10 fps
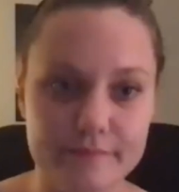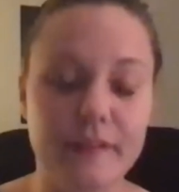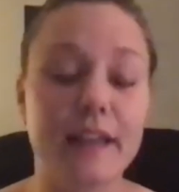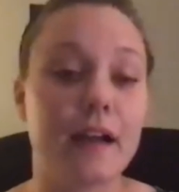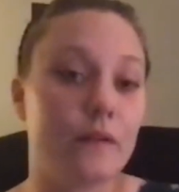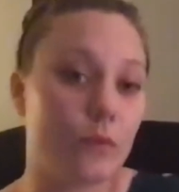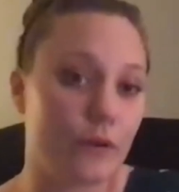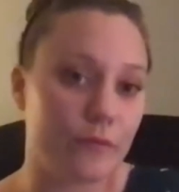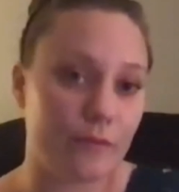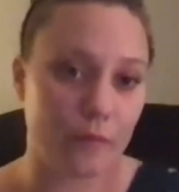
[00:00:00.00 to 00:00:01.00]
Yeah,
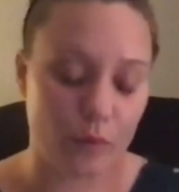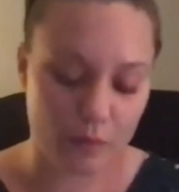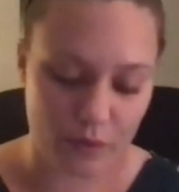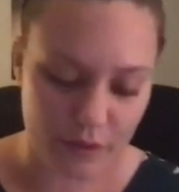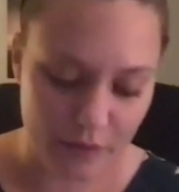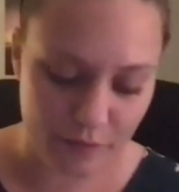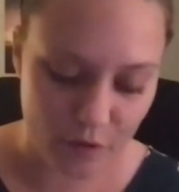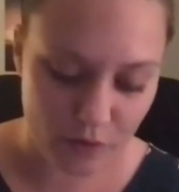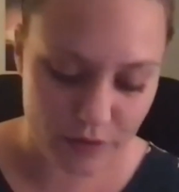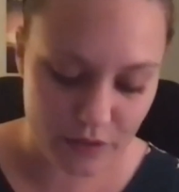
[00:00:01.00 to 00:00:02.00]
we're
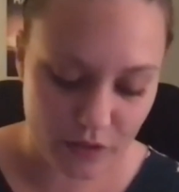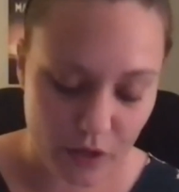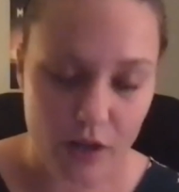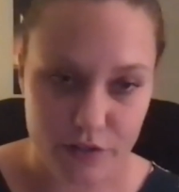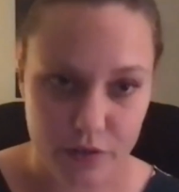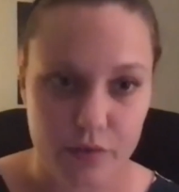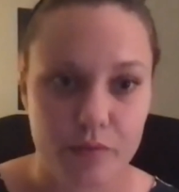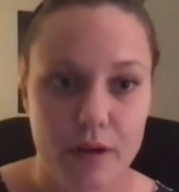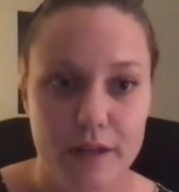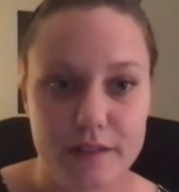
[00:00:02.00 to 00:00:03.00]
focused on
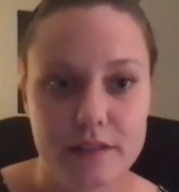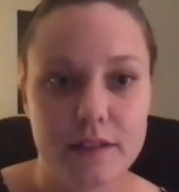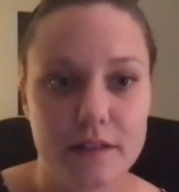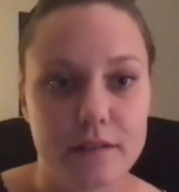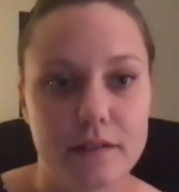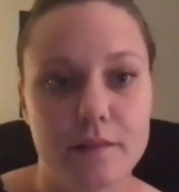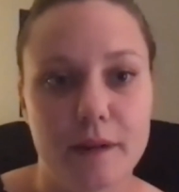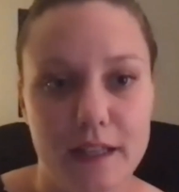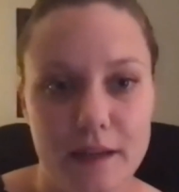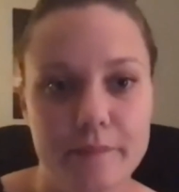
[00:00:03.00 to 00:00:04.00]
osteoarthritis in
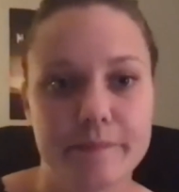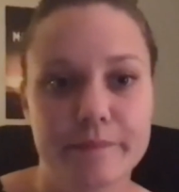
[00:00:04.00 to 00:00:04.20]
my lab.